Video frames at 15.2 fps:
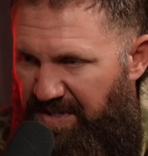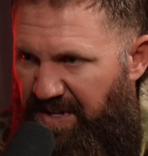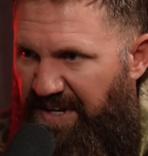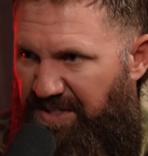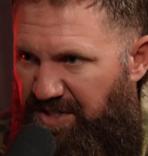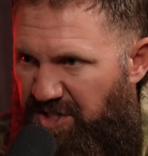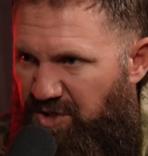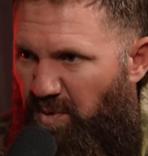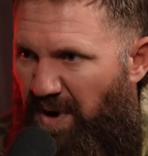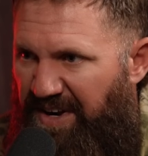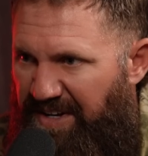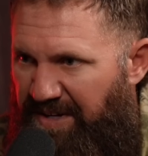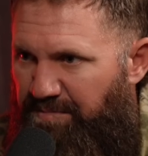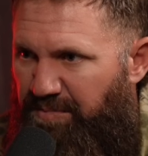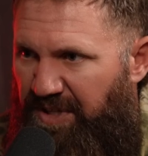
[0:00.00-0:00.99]
like
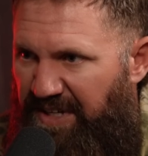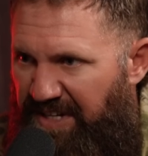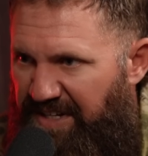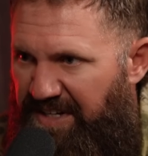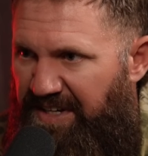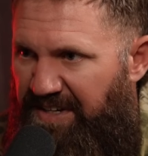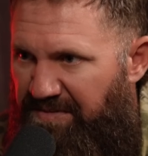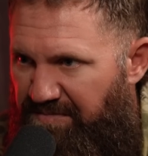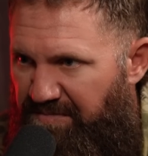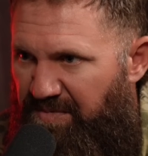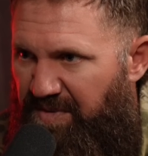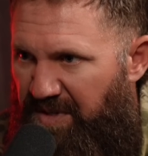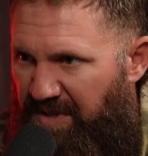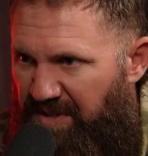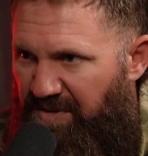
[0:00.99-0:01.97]
sweating, bleeding,
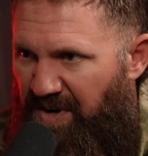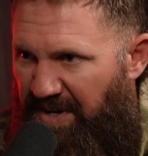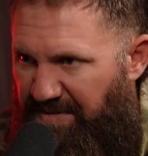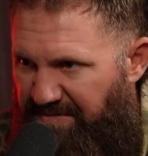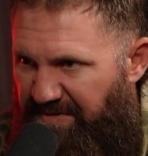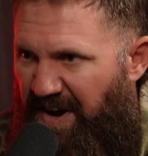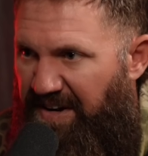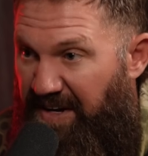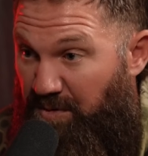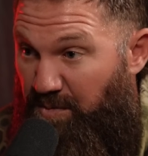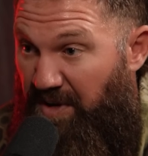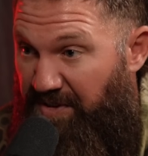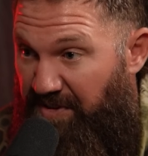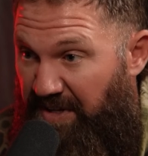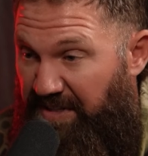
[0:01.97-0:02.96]
right, fighting with.